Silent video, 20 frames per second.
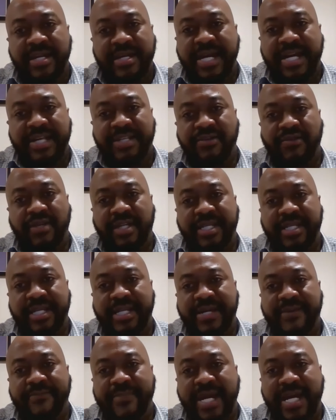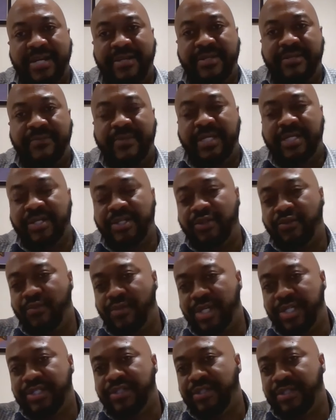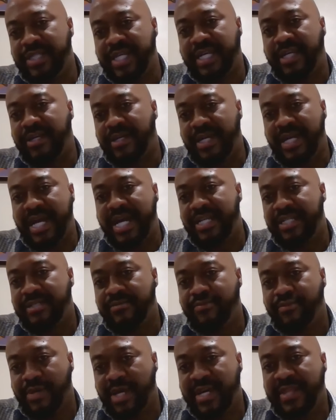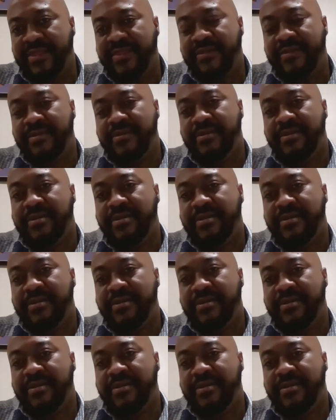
That's the only thing that matters because once you take your last breath,